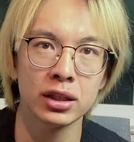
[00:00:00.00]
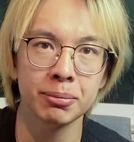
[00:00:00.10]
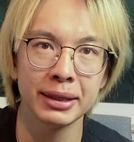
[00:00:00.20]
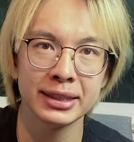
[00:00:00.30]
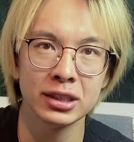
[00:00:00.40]

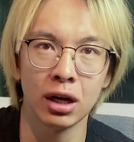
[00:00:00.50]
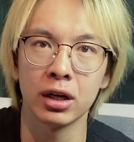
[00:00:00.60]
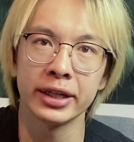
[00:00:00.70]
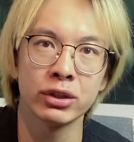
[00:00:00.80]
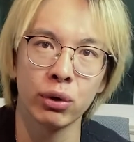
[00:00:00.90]
places are
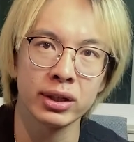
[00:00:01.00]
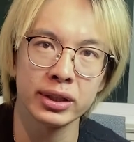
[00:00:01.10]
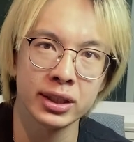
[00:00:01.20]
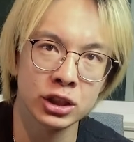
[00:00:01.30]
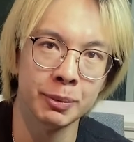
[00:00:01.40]
incorrectly
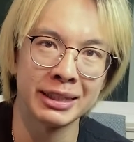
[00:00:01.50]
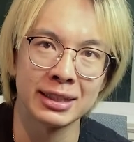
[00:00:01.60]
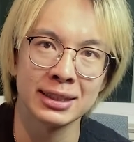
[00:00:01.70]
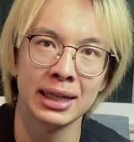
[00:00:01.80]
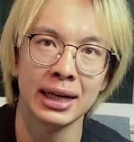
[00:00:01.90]
assuming
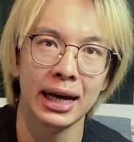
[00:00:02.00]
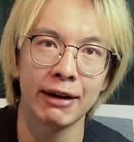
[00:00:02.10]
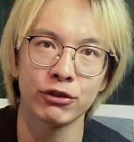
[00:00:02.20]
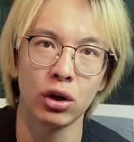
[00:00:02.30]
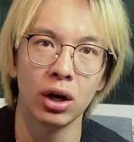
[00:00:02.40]
this.
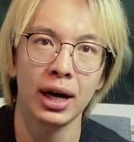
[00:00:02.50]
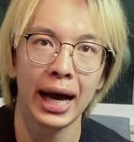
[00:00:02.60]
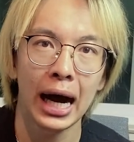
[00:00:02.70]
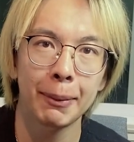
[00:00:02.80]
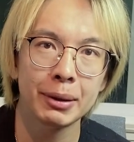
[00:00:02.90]
After all,
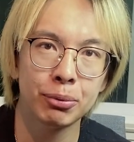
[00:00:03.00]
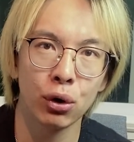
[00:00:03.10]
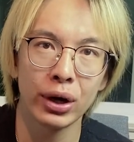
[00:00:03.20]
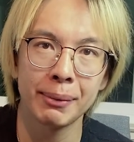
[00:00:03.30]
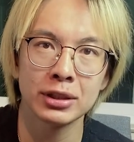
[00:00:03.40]
how many
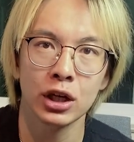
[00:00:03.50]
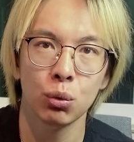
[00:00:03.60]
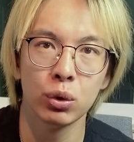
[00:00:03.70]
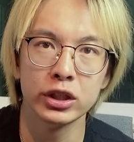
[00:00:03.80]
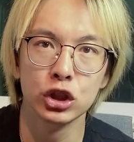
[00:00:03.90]
programmers
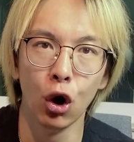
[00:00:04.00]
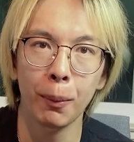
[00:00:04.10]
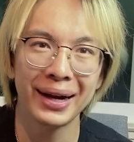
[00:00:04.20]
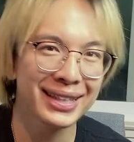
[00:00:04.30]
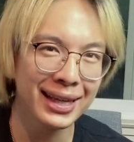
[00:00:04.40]
would know
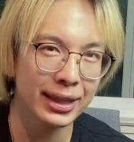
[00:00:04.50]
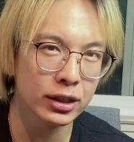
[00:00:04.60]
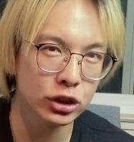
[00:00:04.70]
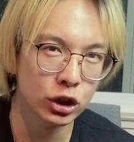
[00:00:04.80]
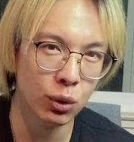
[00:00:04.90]
about that little
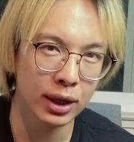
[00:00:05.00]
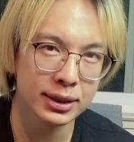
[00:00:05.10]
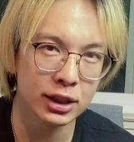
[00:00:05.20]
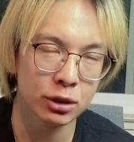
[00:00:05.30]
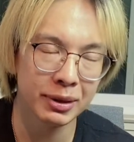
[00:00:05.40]
nuance in
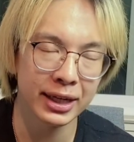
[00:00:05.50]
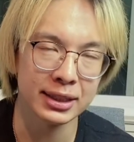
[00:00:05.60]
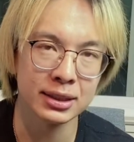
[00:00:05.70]
Kubernetes?